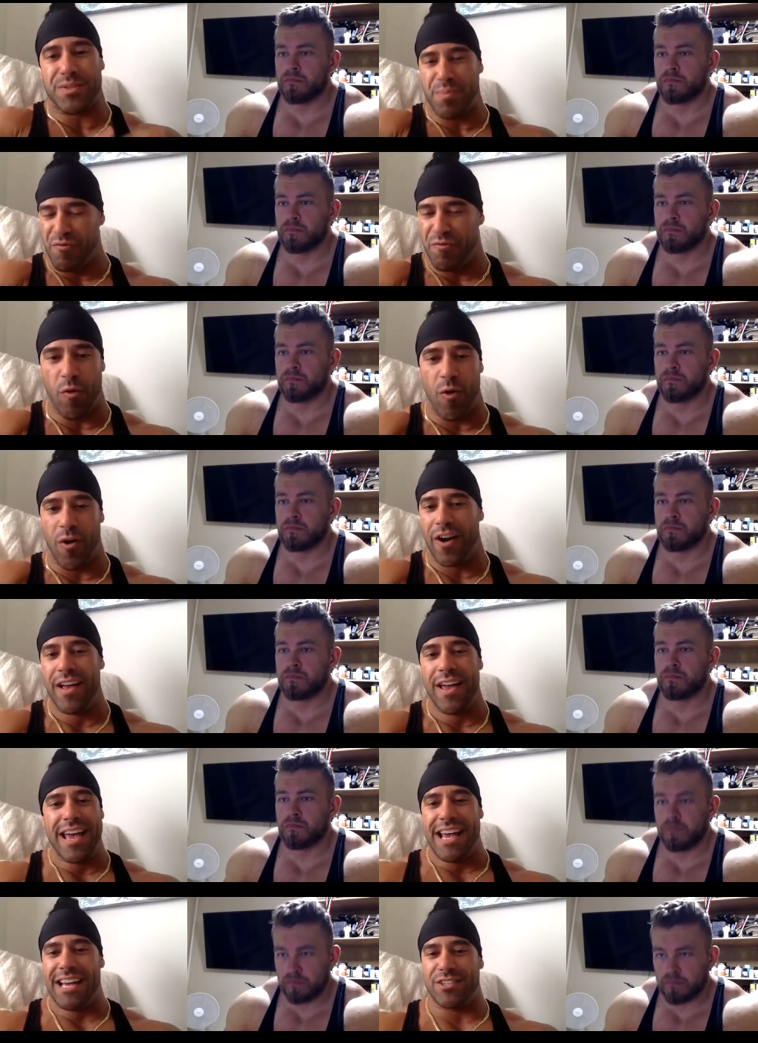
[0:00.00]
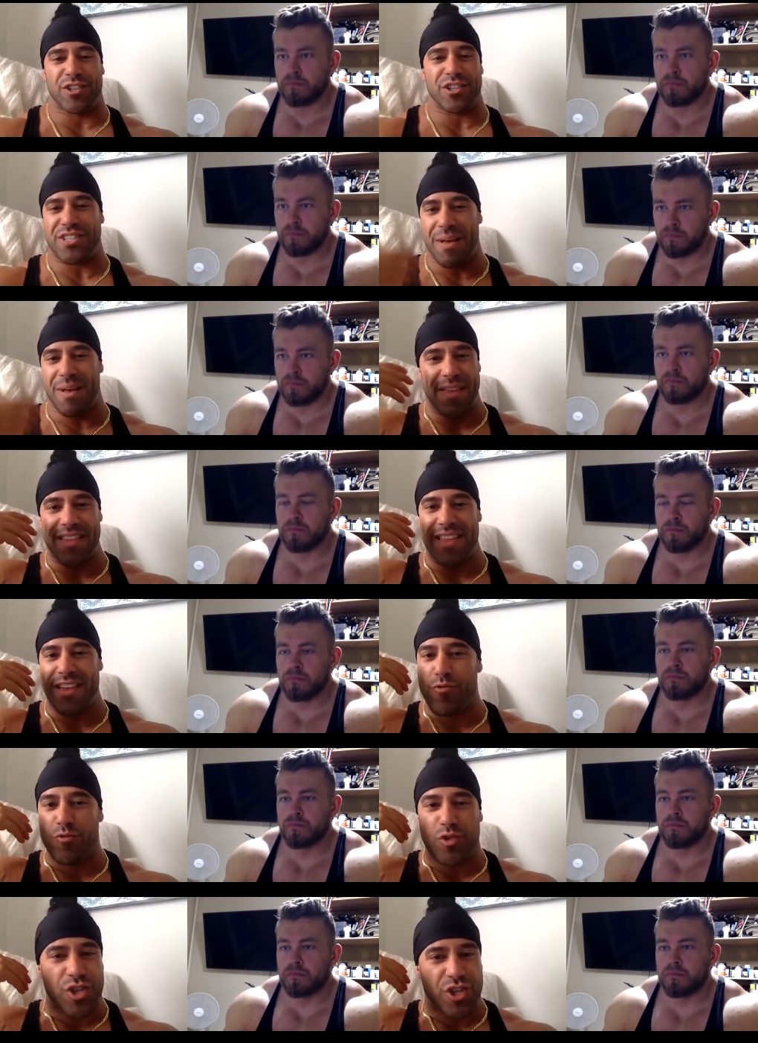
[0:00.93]
Speaker 1: before. It's just something that
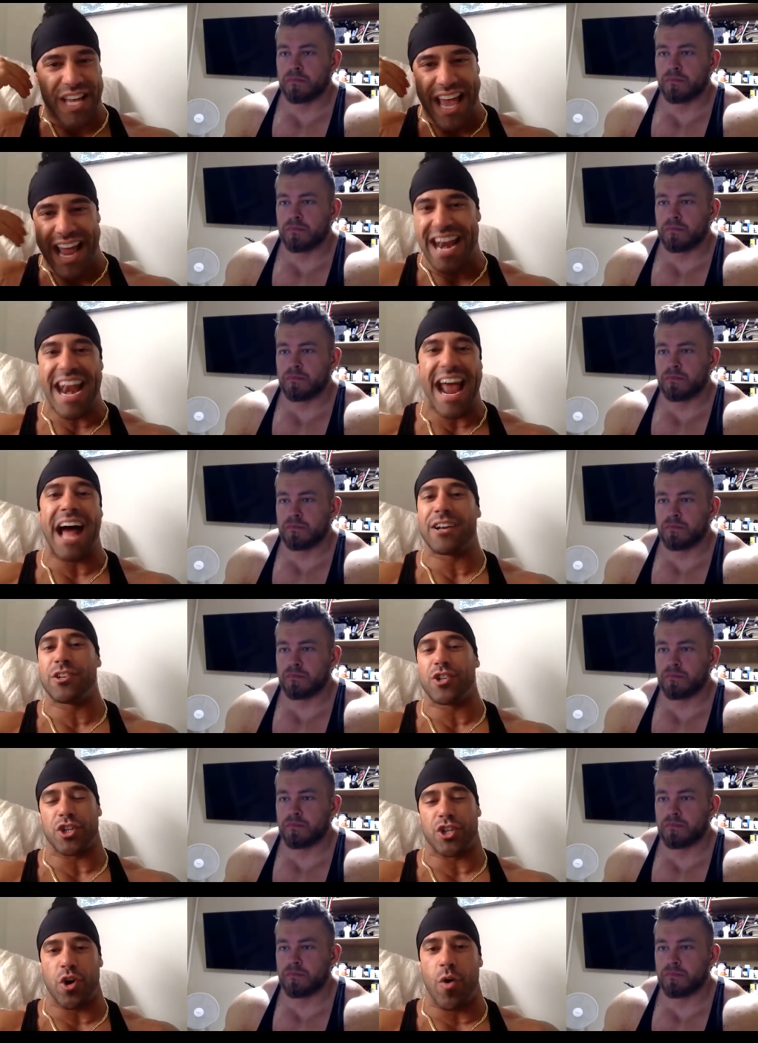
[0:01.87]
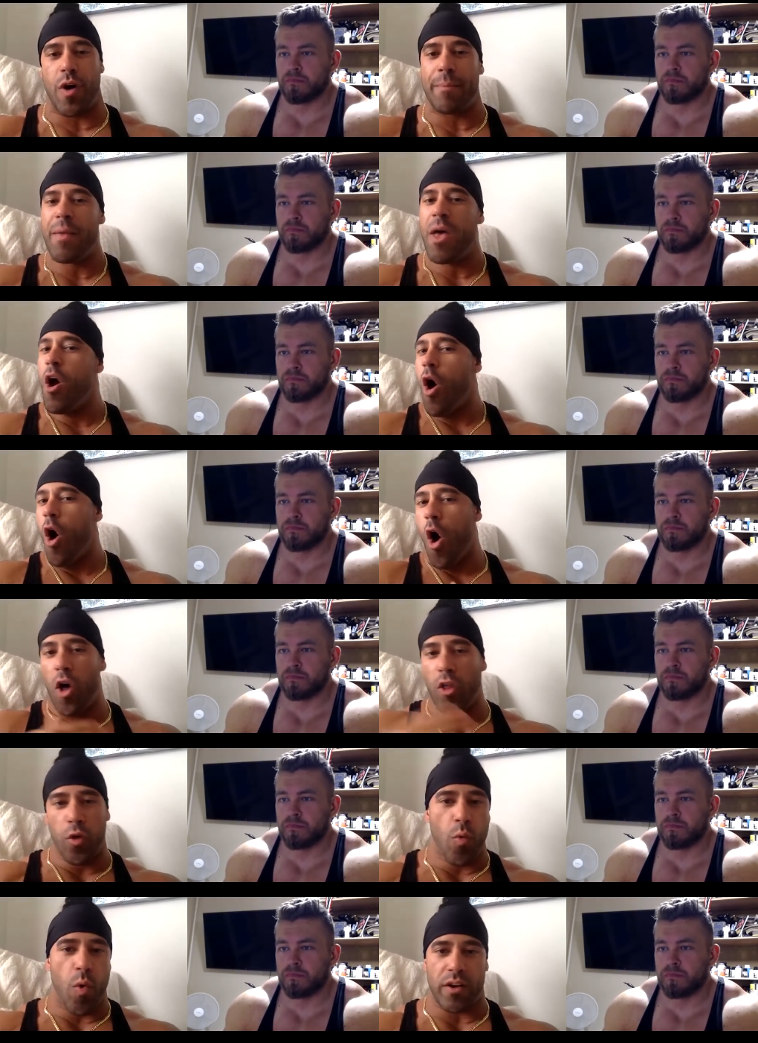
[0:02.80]
you just cannot just show up.
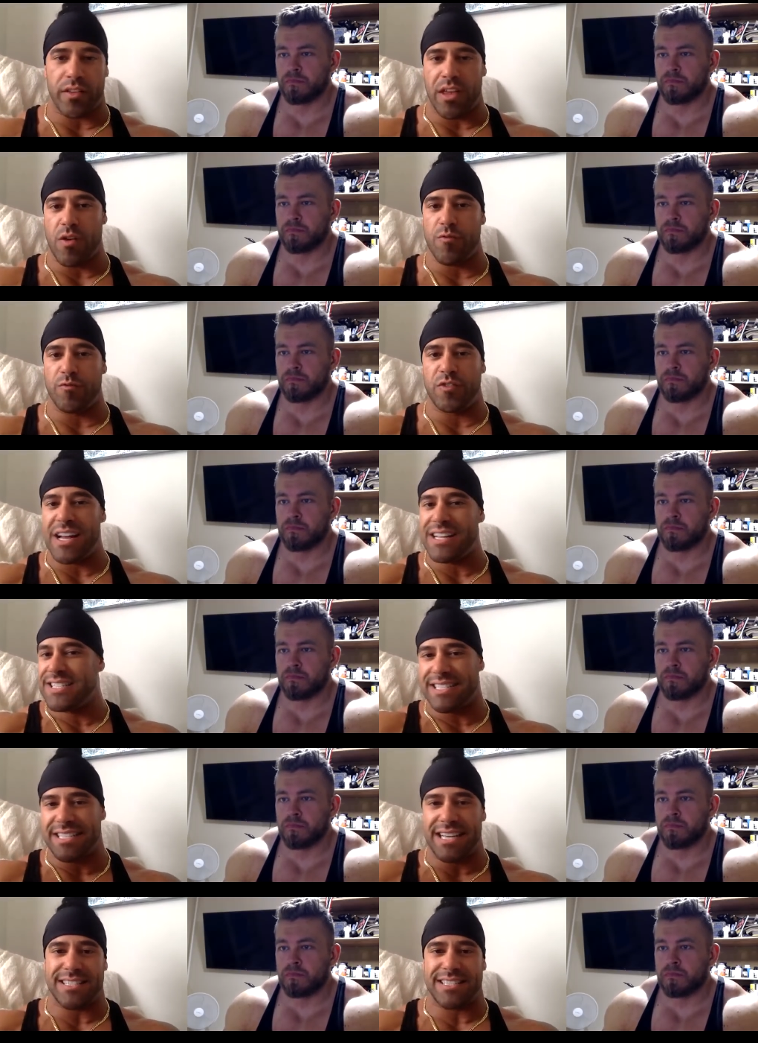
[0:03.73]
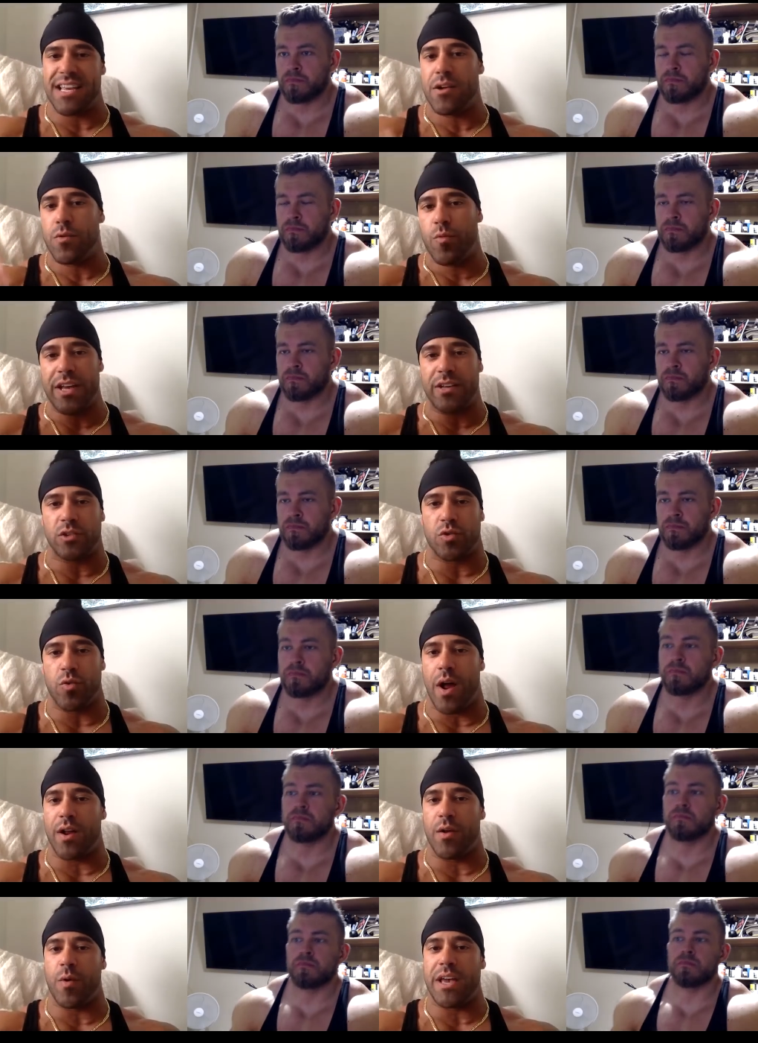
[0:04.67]
All the work that you've done, 16 weeks,
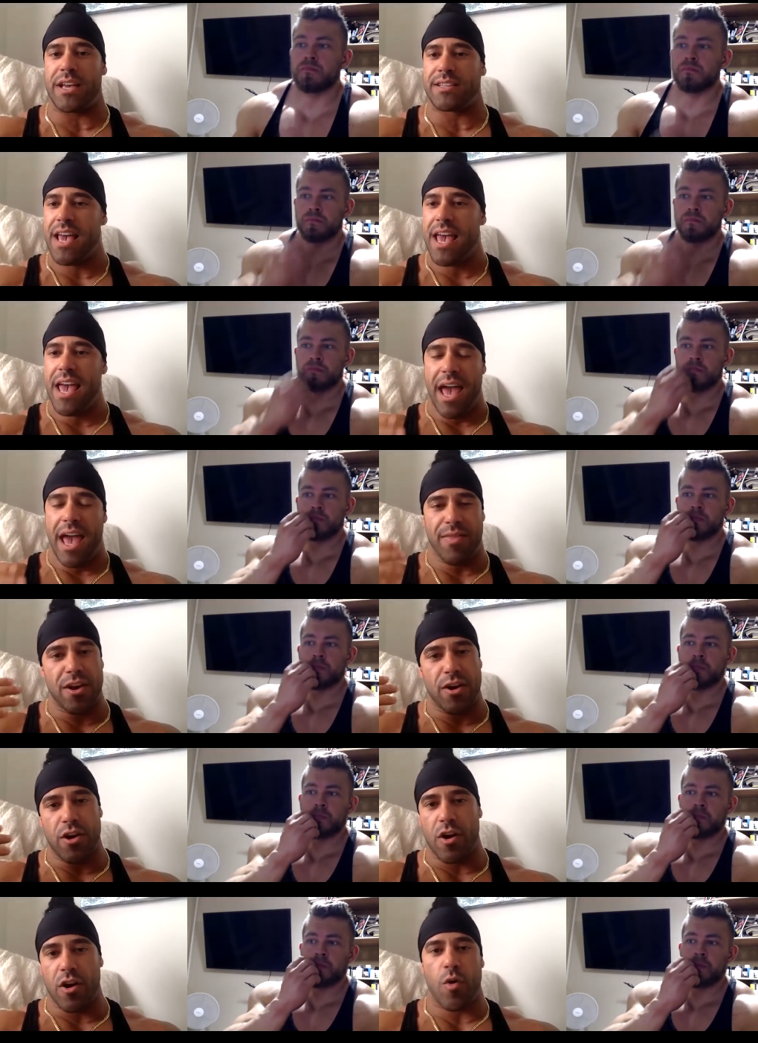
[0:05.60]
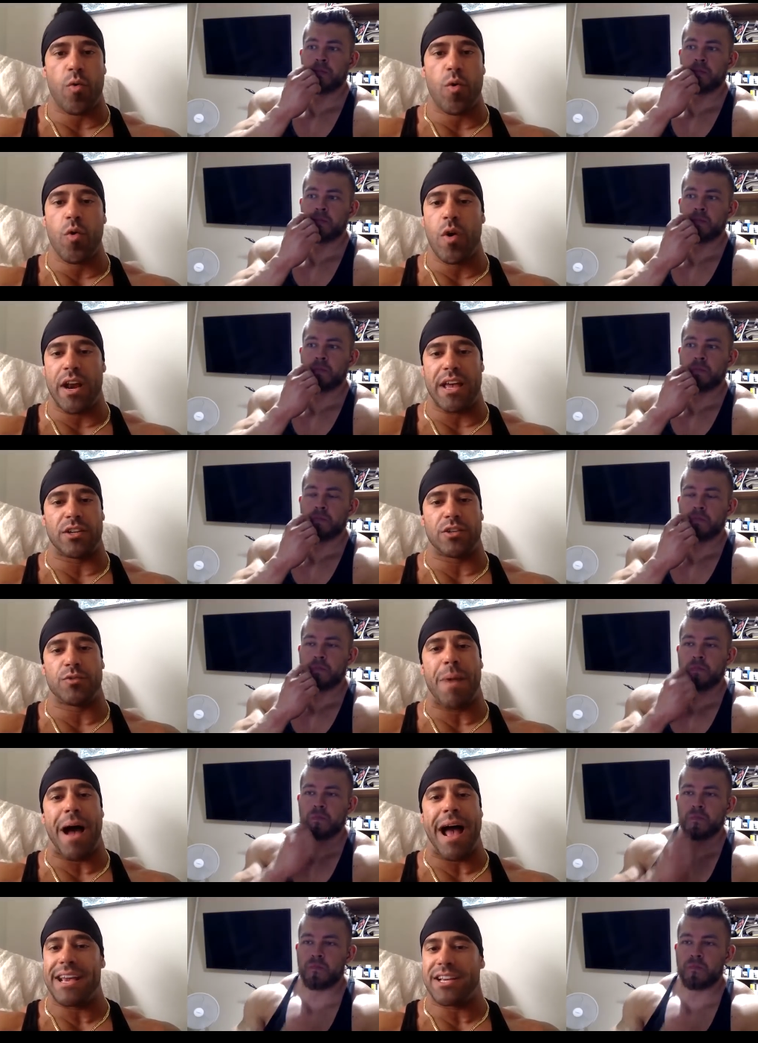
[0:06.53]
20 weeks, and then you're going to ruin
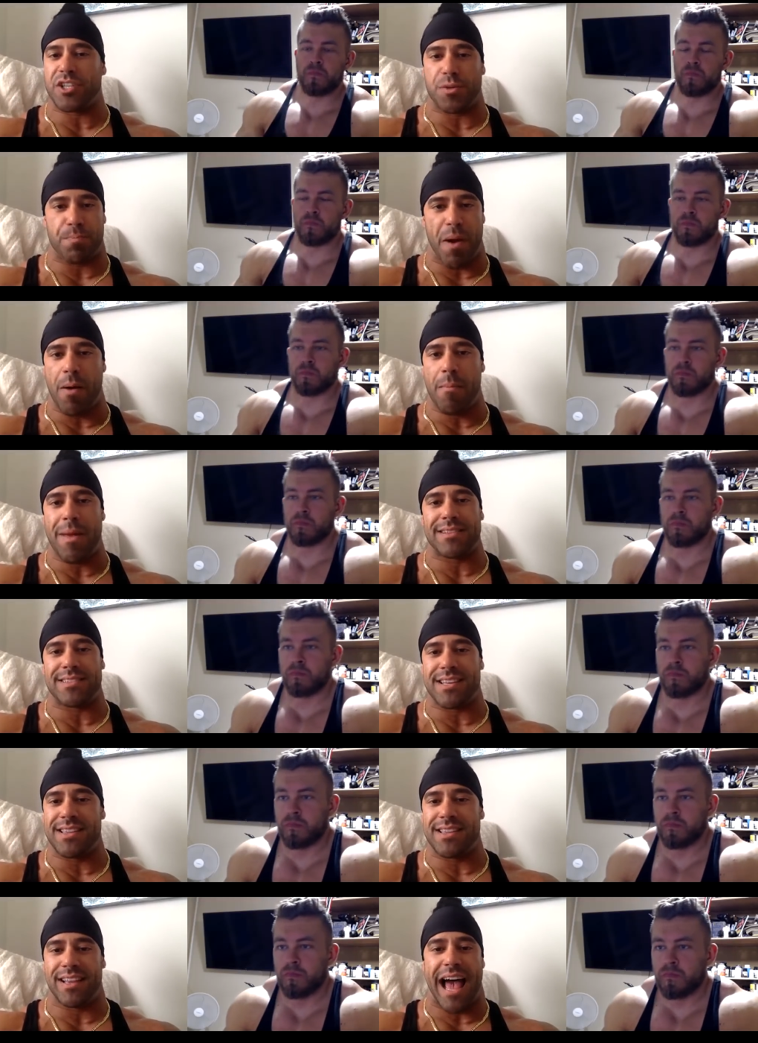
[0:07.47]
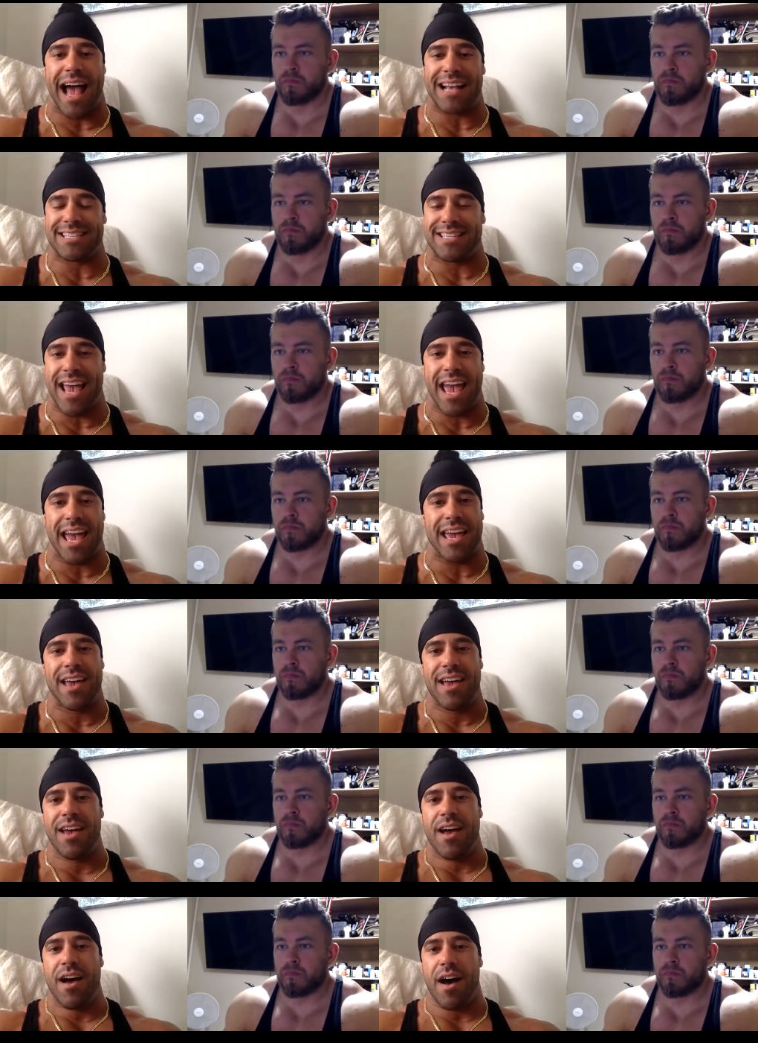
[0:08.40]
it by experimenting the last day
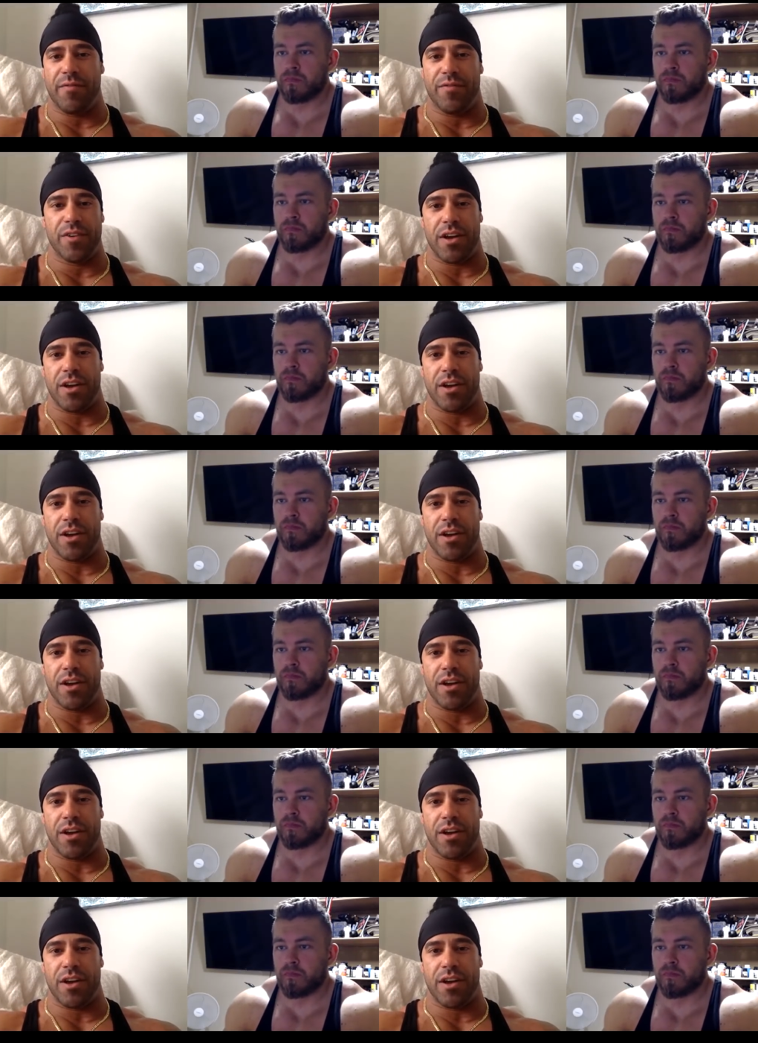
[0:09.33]
of the